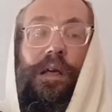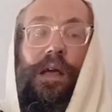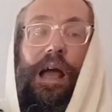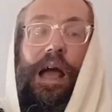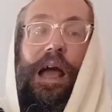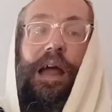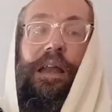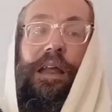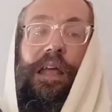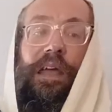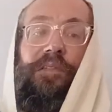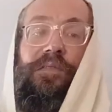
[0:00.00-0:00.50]

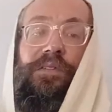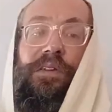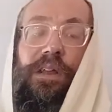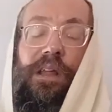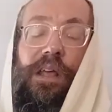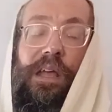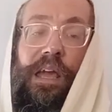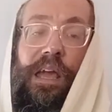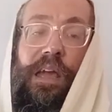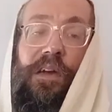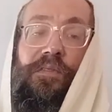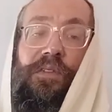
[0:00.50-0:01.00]
And even
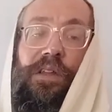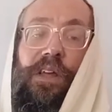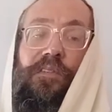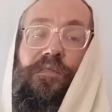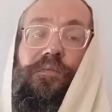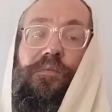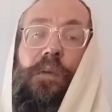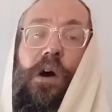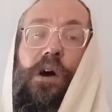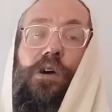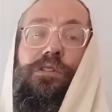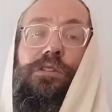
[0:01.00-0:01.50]
if a
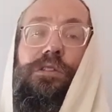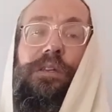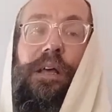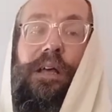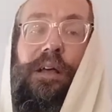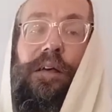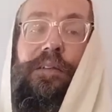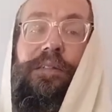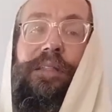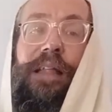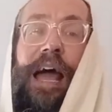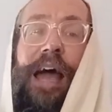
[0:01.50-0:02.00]

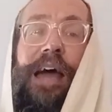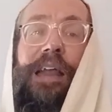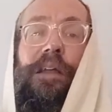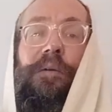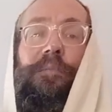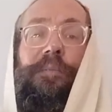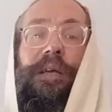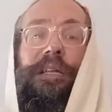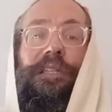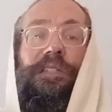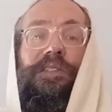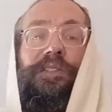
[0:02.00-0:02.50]
lot of
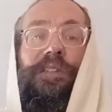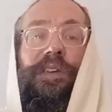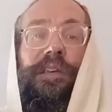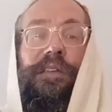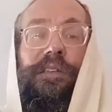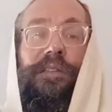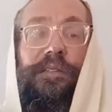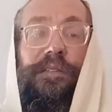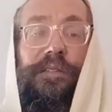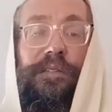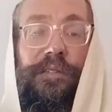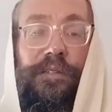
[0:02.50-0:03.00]

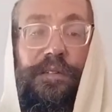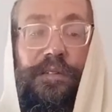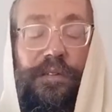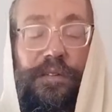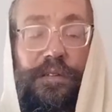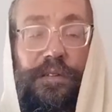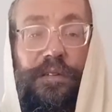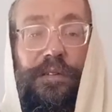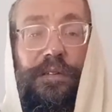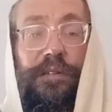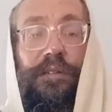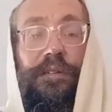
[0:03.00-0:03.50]
mitzvahs
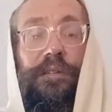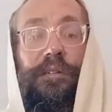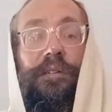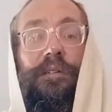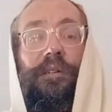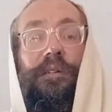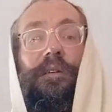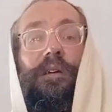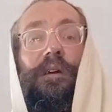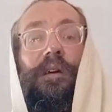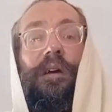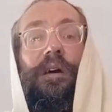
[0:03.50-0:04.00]

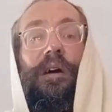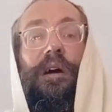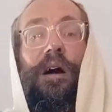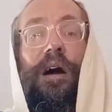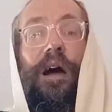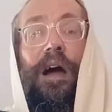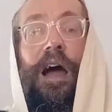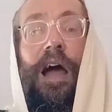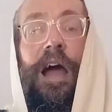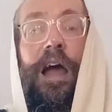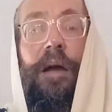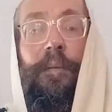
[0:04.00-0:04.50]

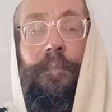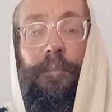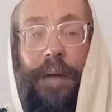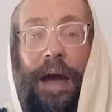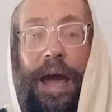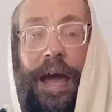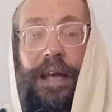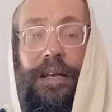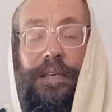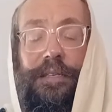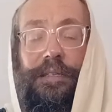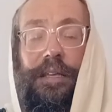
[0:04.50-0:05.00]
are
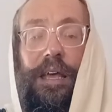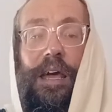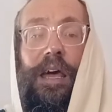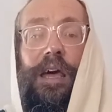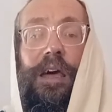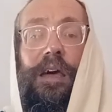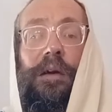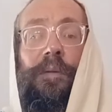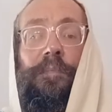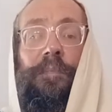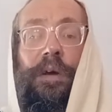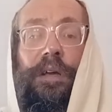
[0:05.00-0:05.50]

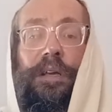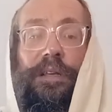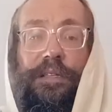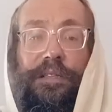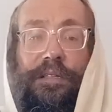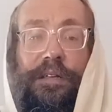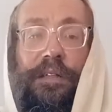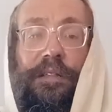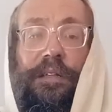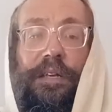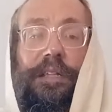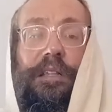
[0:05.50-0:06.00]
ma'aseh, but you
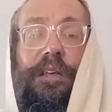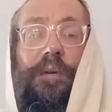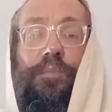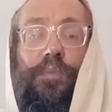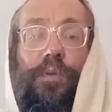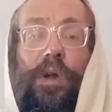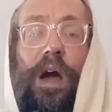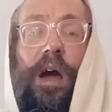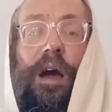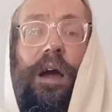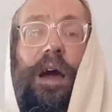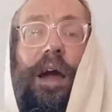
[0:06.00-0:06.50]
still need the
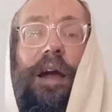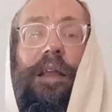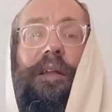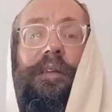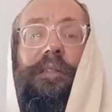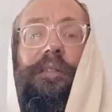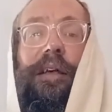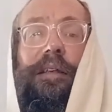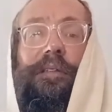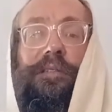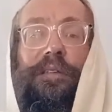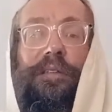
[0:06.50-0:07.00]
brach on it,
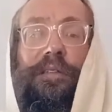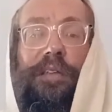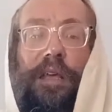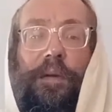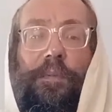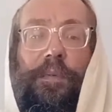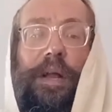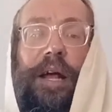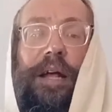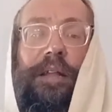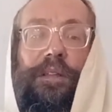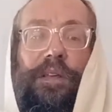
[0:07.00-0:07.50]
that's a
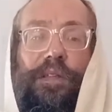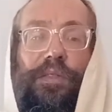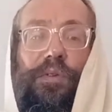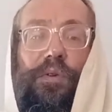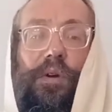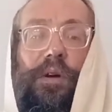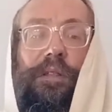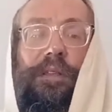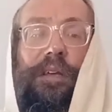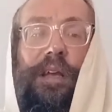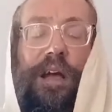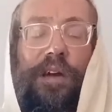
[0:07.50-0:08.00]
dibur and the
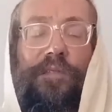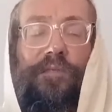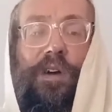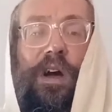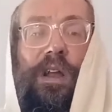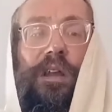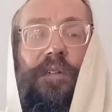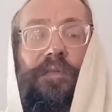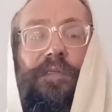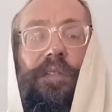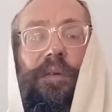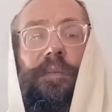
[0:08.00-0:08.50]
thought, the
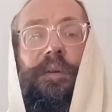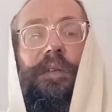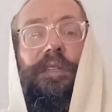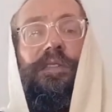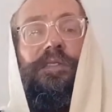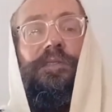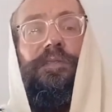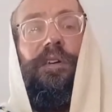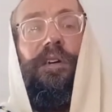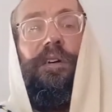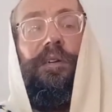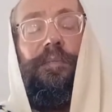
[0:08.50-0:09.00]
kavanah of the
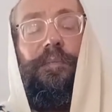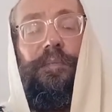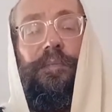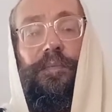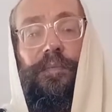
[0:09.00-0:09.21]
mitzvah.